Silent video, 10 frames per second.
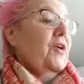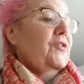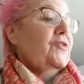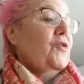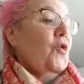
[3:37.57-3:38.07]

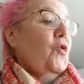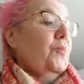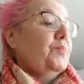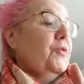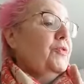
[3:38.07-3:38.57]
So
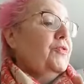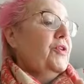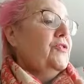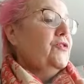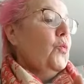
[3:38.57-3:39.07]

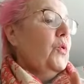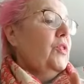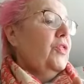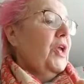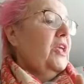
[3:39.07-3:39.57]
persist when
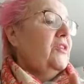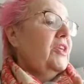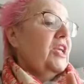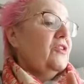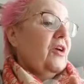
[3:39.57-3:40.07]
things
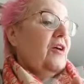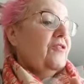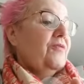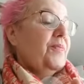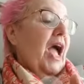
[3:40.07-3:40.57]
get
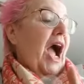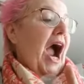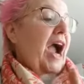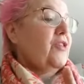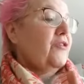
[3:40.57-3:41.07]
tough.
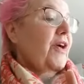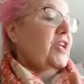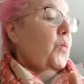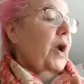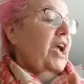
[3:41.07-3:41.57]
Either find
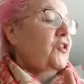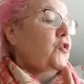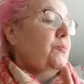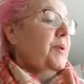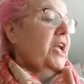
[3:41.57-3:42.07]
a way
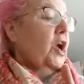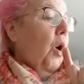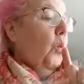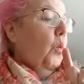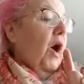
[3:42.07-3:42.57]
to make
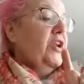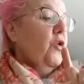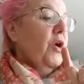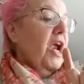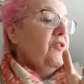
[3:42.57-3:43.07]
one
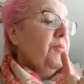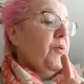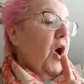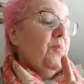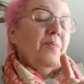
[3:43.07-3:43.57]
or every
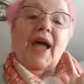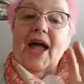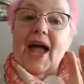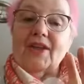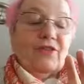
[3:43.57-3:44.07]
problem
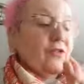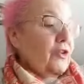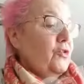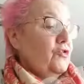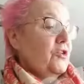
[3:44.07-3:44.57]
has a
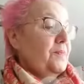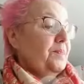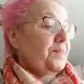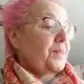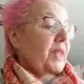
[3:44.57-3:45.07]
solution.
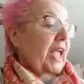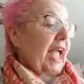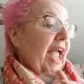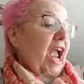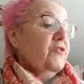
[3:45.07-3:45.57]

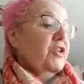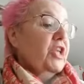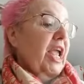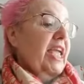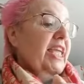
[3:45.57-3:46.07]
Every
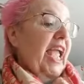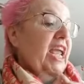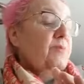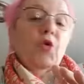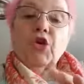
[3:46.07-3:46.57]
day
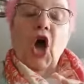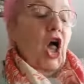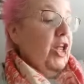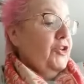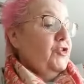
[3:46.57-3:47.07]
gain more
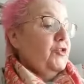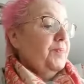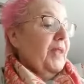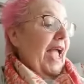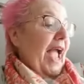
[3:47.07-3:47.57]
knowledge
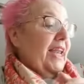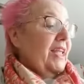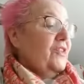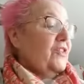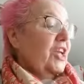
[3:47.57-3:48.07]
and
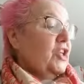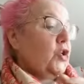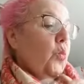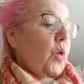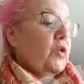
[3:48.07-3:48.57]
insight to
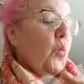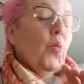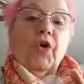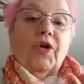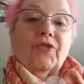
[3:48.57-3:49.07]
what
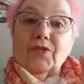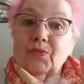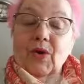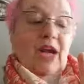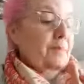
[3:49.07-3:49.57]
works,
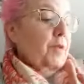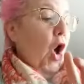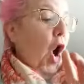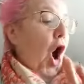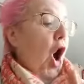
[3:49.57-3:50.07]
right?
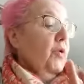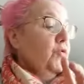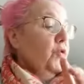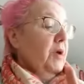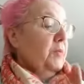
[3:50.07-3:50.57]
Always
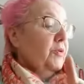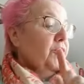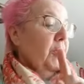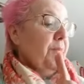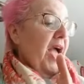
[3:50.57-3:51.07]
remember,
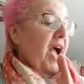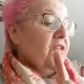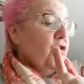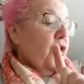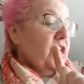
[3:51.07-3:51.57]

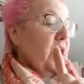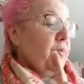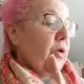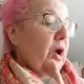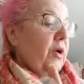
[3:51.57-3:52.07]
setbacks are
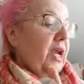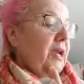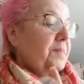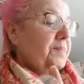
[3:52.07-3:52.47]
temporary.